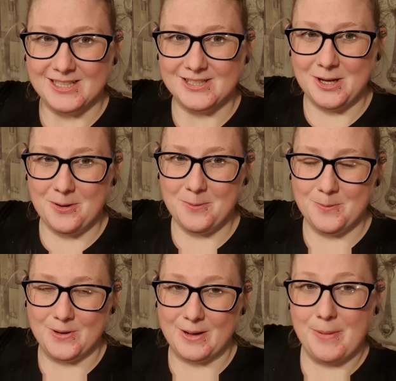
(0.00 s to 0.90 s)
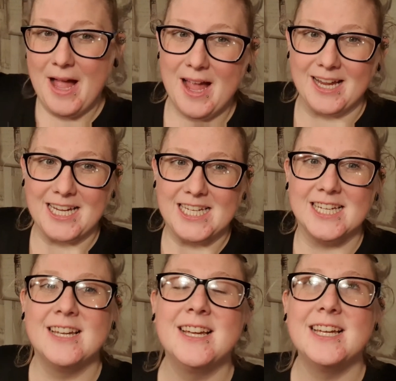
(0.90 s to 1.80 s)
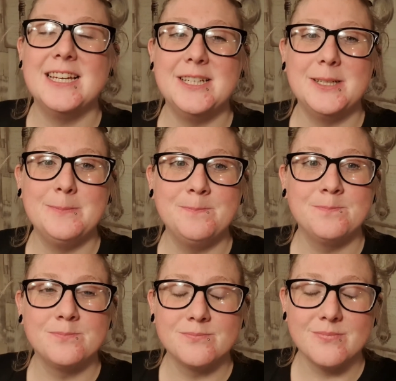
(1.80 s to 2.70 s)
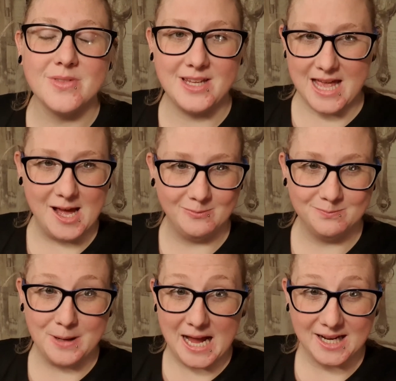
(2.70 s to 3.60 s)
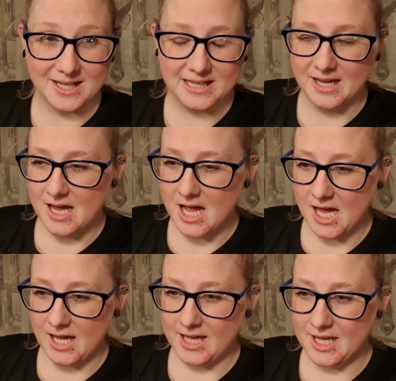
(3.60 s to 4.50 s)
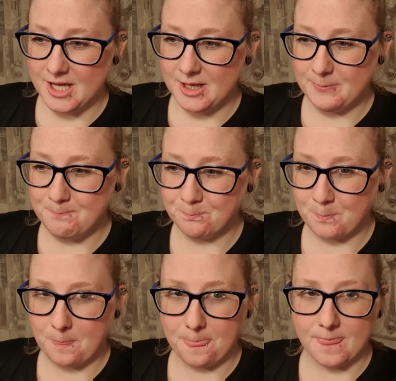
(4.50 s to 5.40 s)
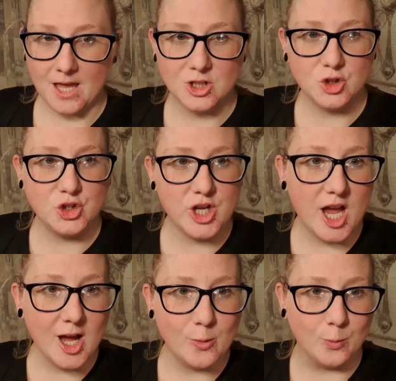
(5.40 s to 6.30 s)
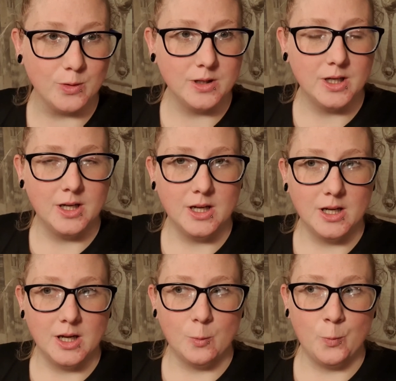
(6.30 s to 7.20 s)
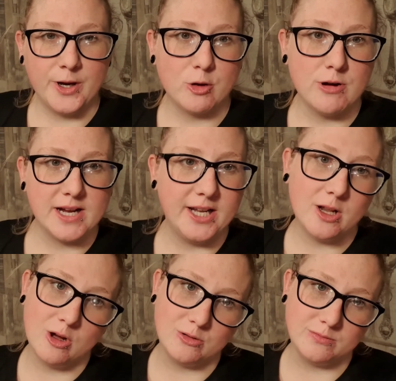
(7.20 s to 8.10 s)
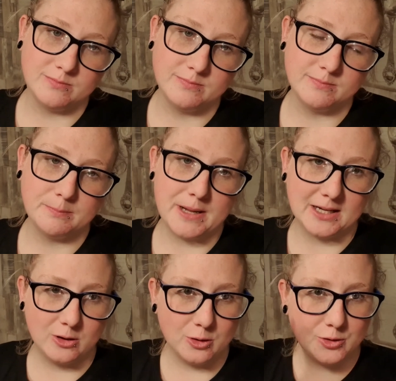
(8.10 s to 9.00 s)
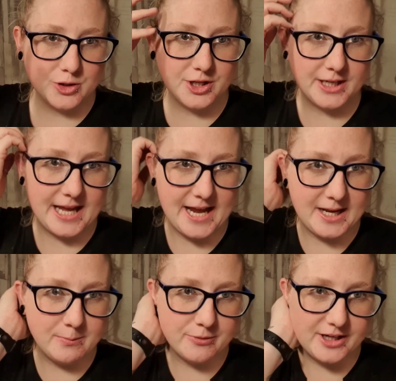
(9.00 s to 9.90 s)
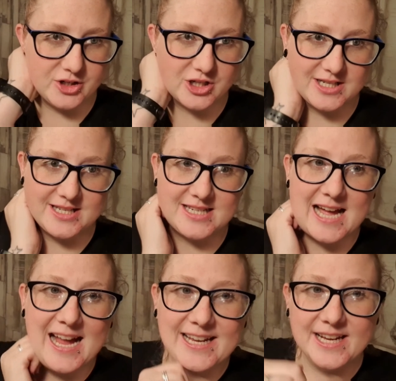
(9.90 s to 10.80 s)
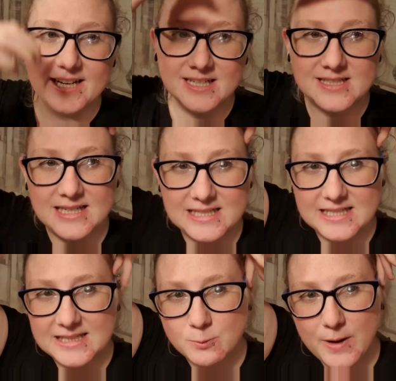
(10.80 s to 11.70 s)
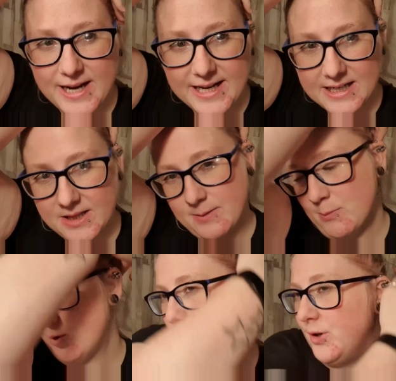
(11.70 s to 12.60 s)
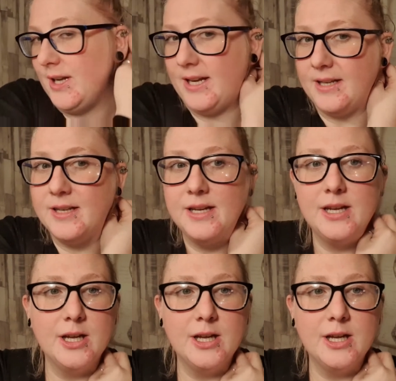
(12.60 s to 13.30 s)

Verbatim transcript: So, I'm back. Um, yeah, back. Um, so, we are cracking on. Back on the Cambridge diet. It is weighing in the morning